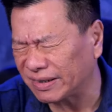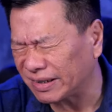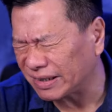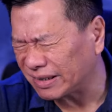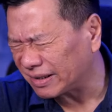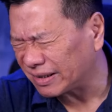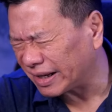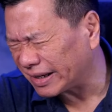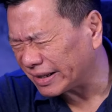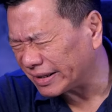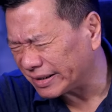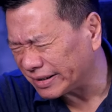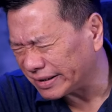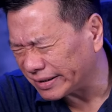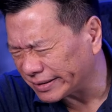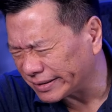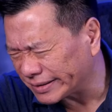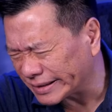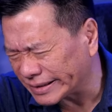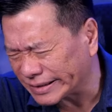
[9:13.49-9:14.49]
well, I don't
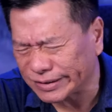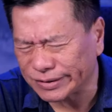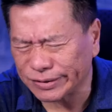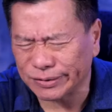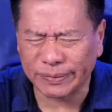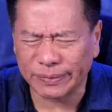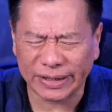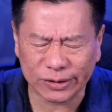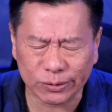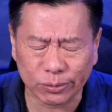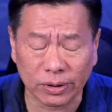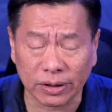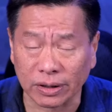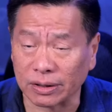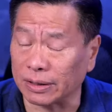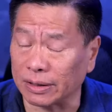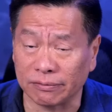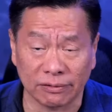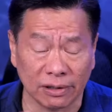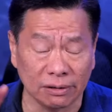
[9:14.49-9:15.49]
know, it's too much
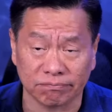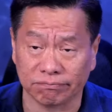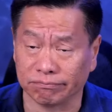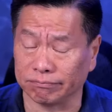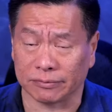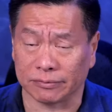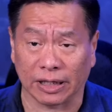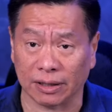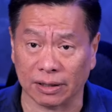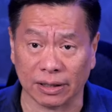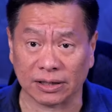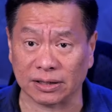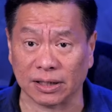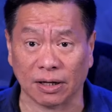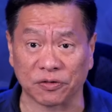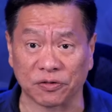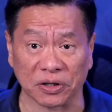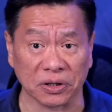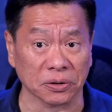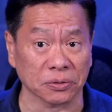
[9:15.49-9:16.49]
work, then that's
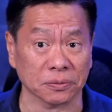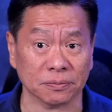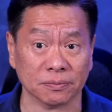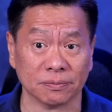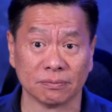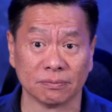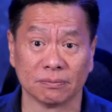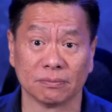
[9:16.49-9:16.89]
not for you.